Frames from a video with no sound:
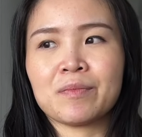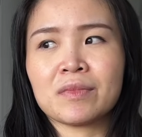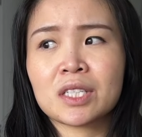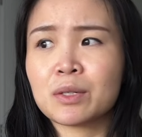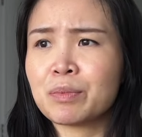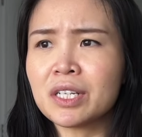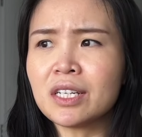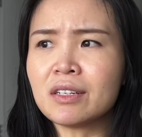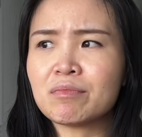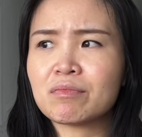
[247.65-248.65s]
So pretty,
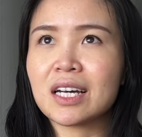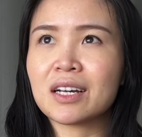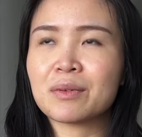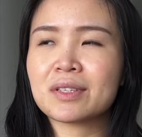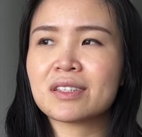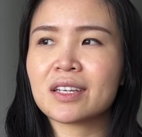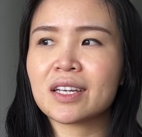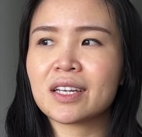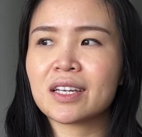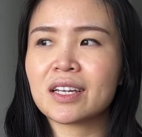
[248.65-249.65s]
I would
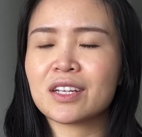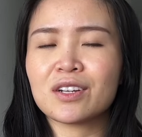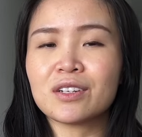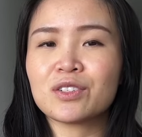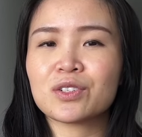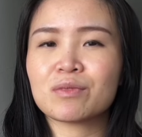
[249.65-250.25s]
say, not,